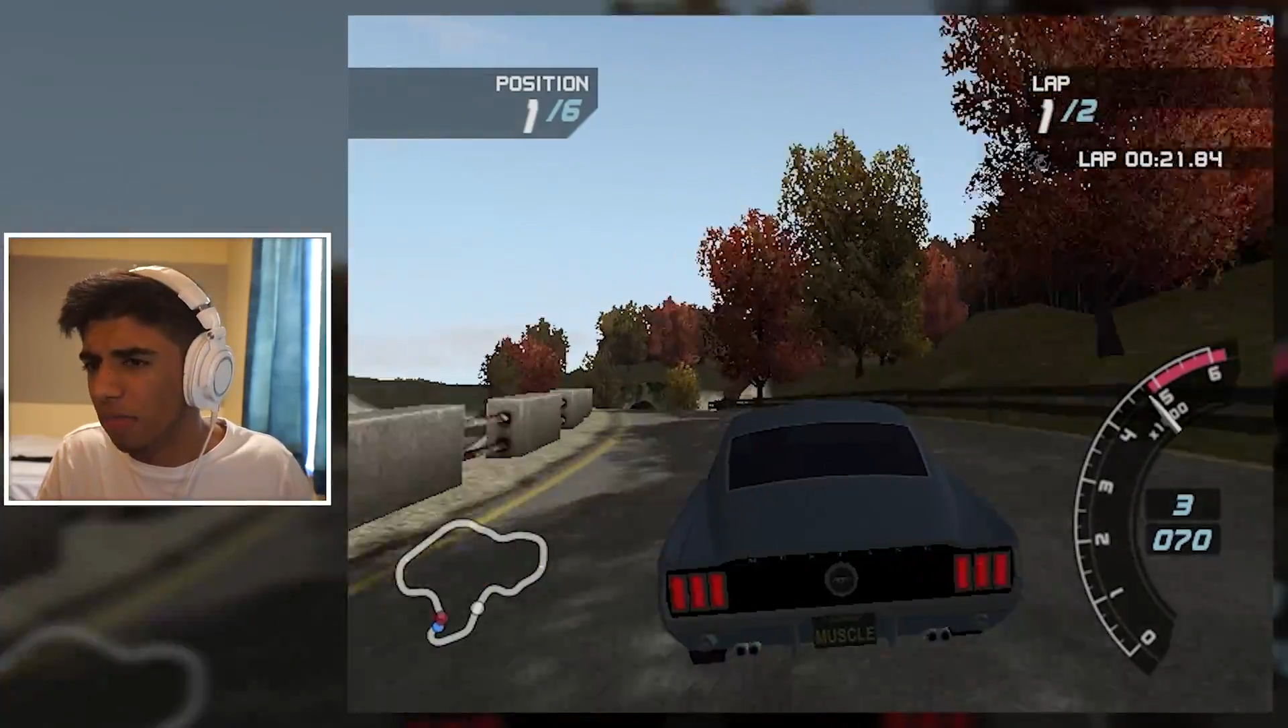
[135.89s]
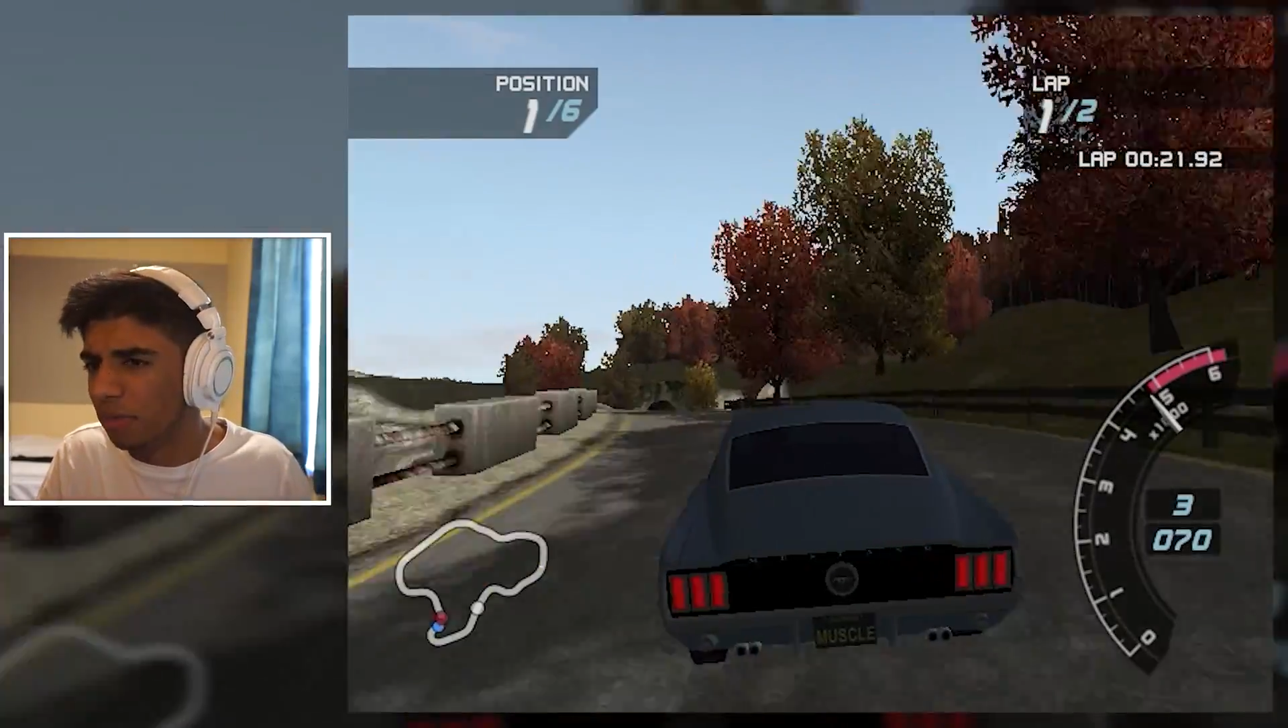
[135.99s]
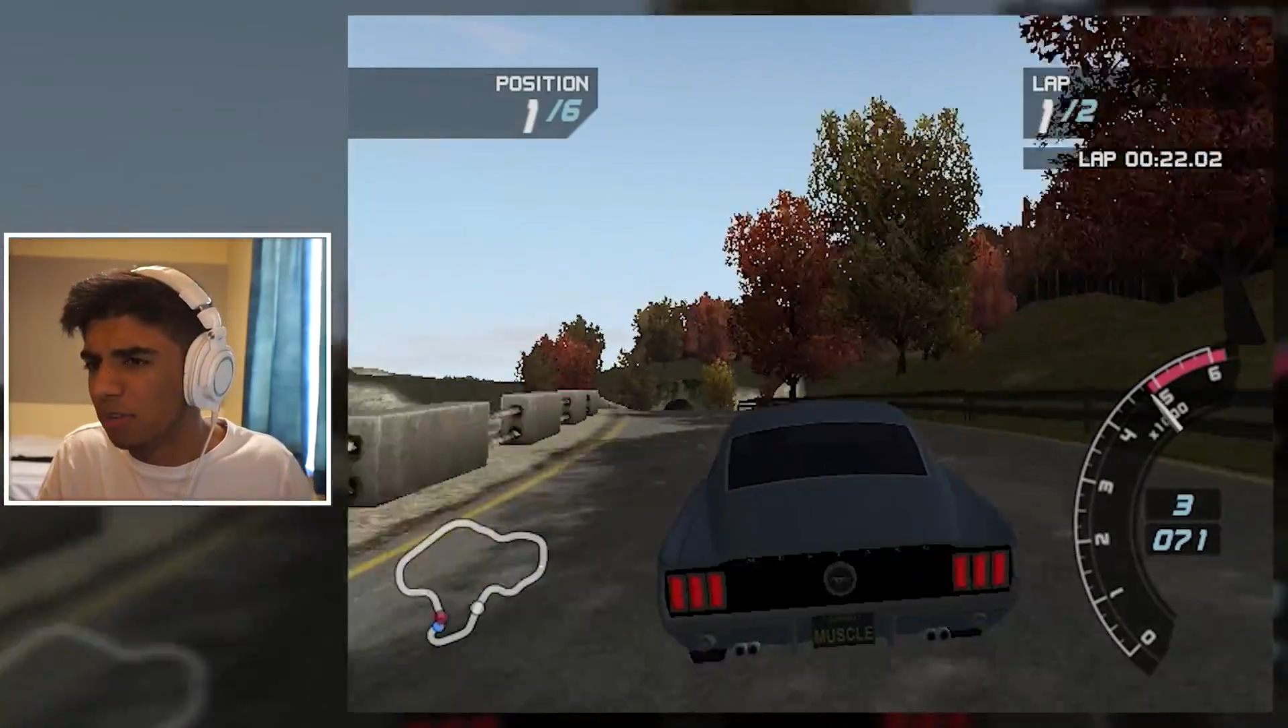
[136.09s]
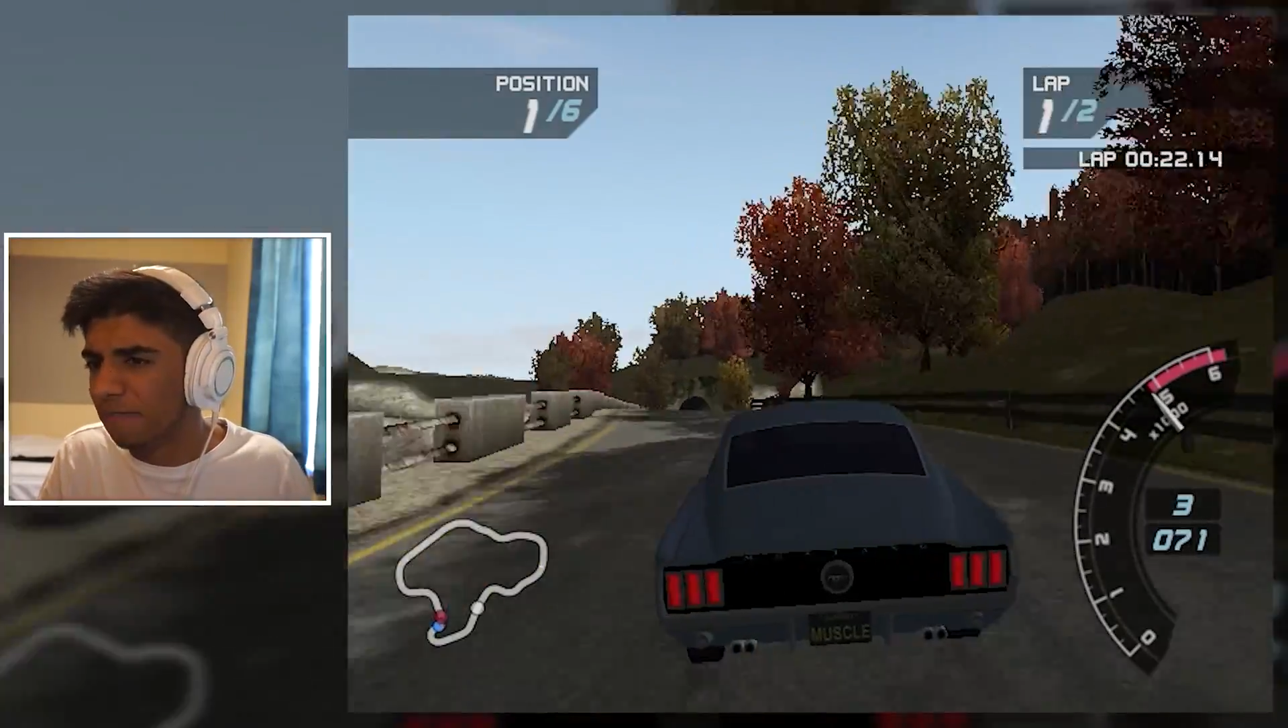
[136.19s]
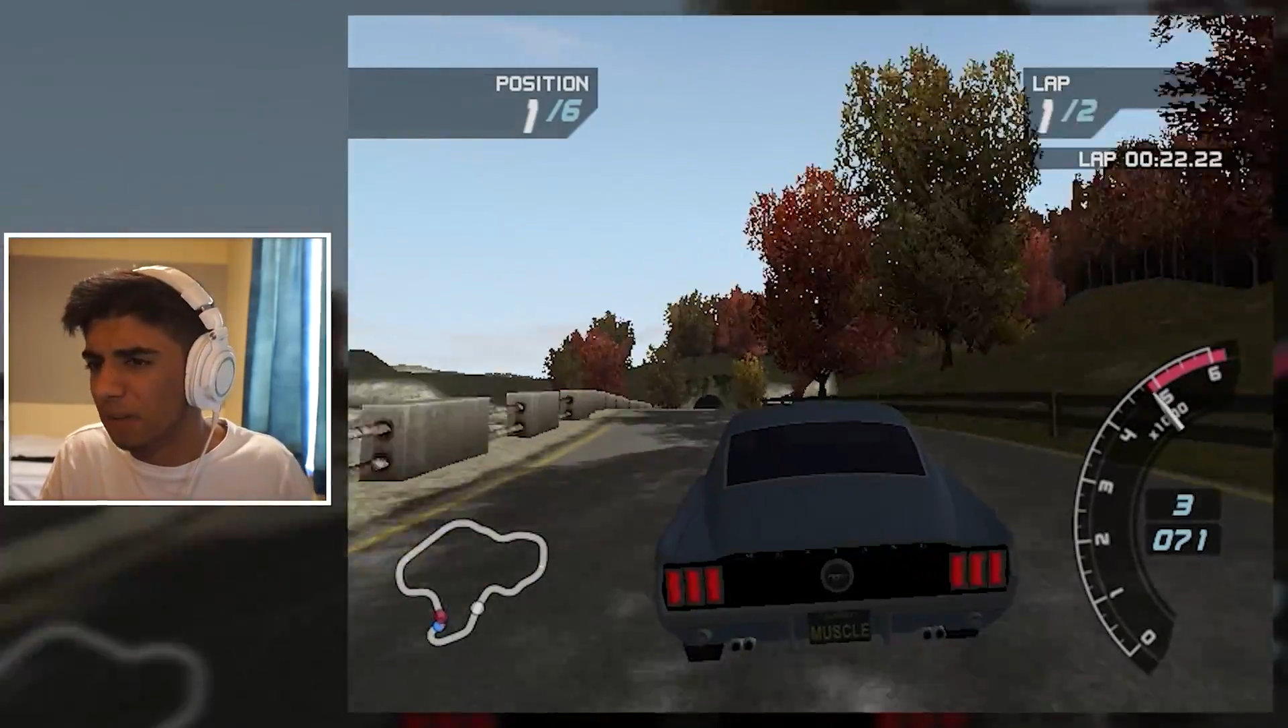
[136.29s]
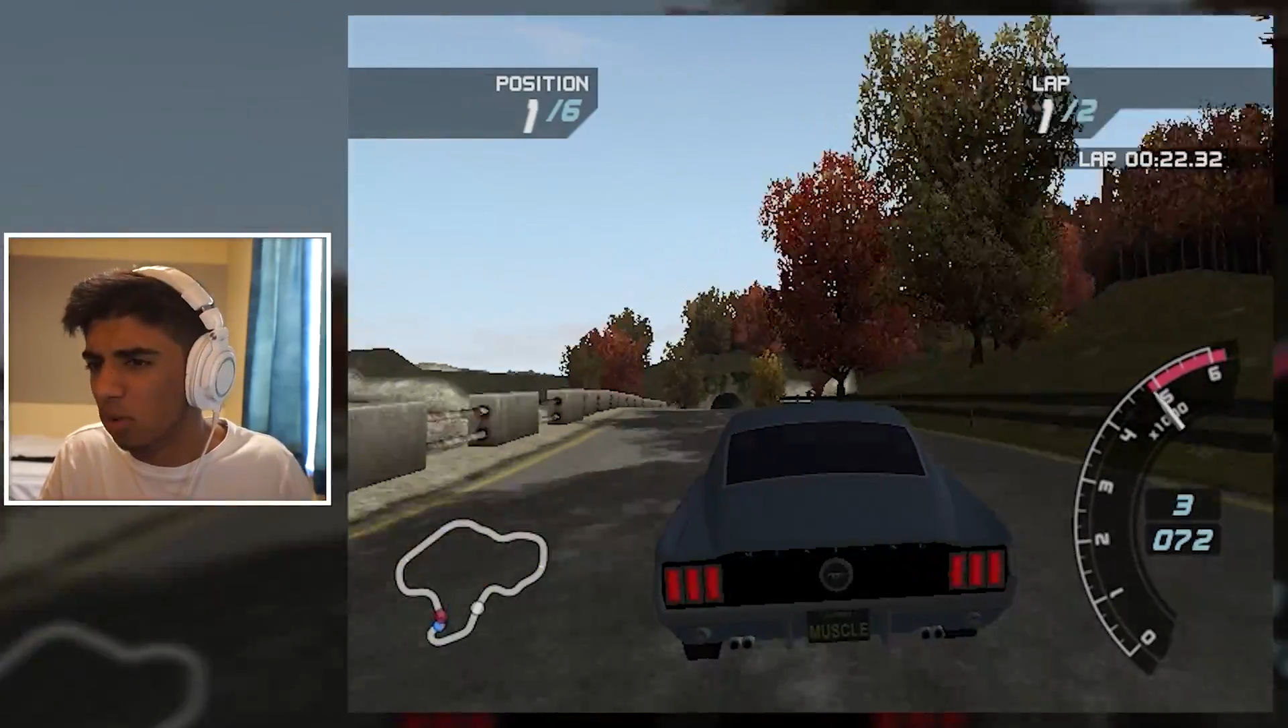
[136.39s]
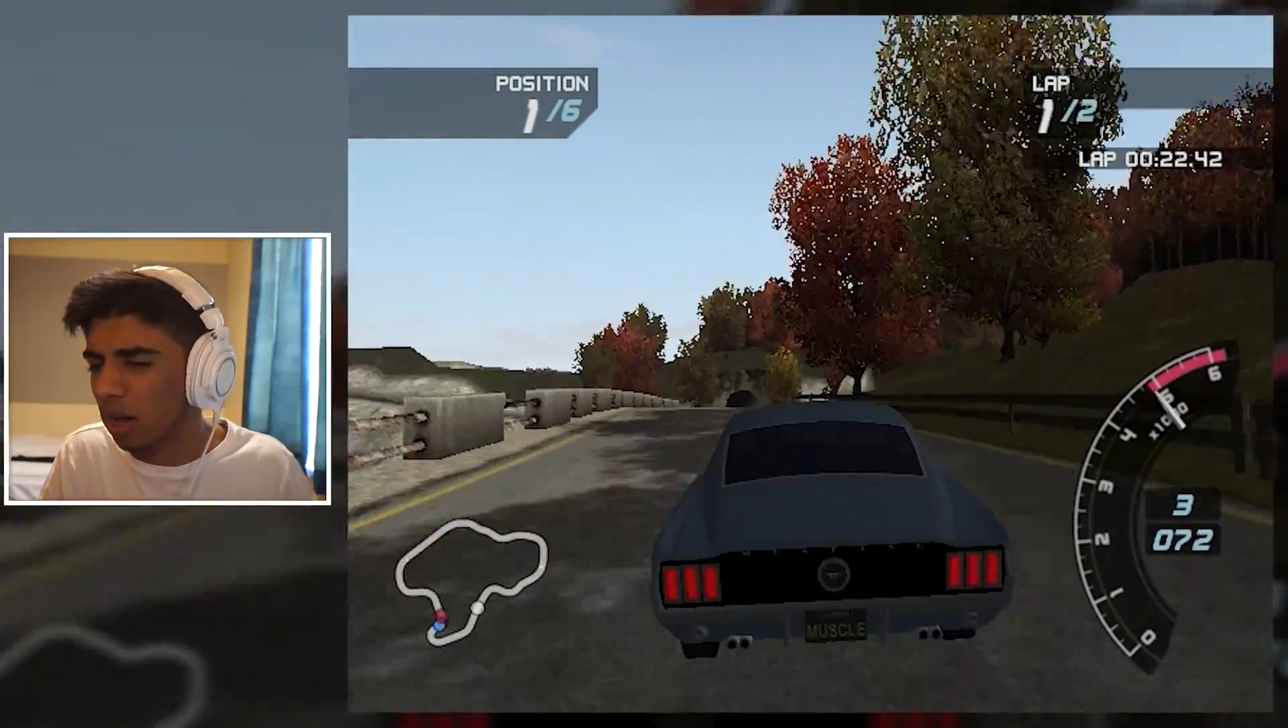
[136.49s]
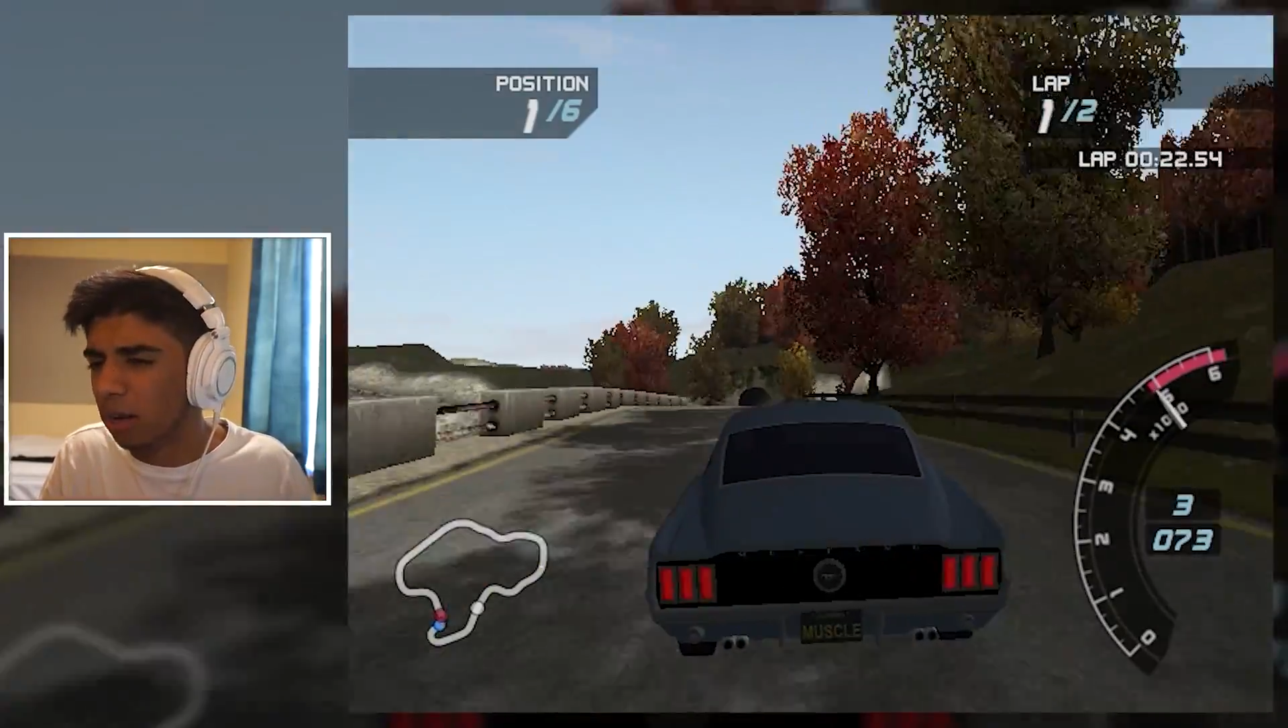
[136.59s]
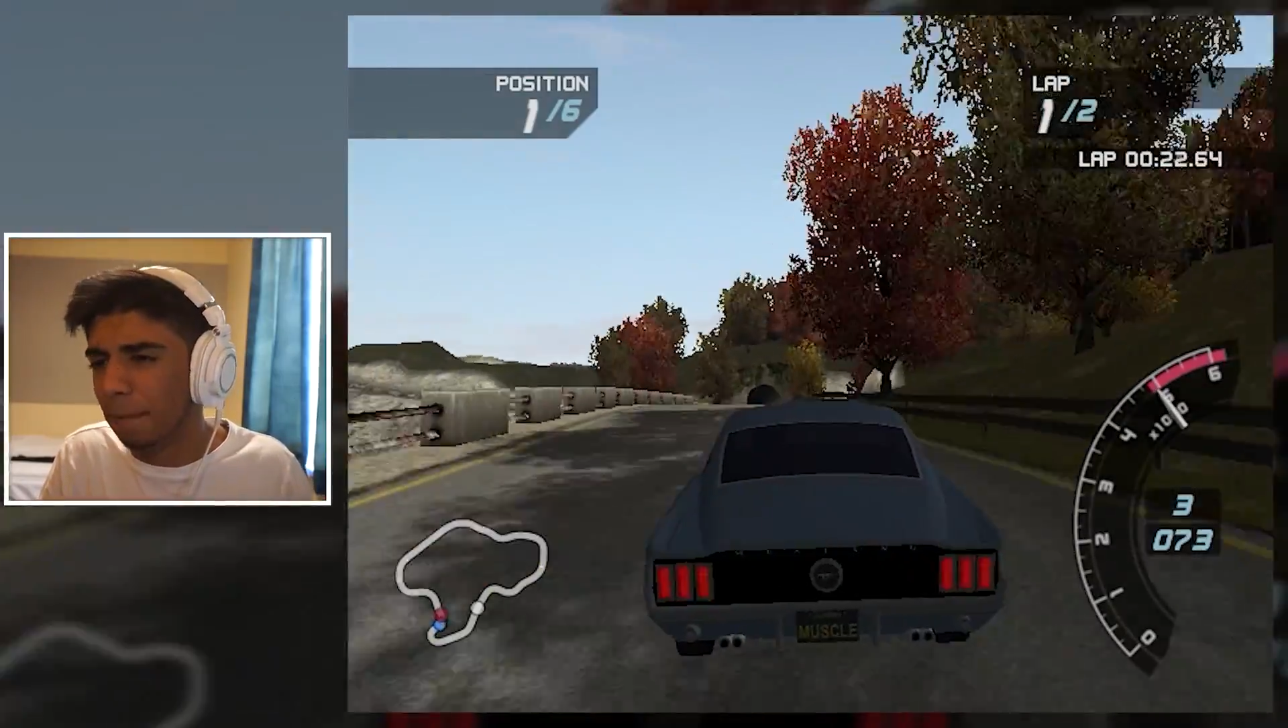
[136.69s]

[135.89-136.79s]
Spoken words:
them to feel like a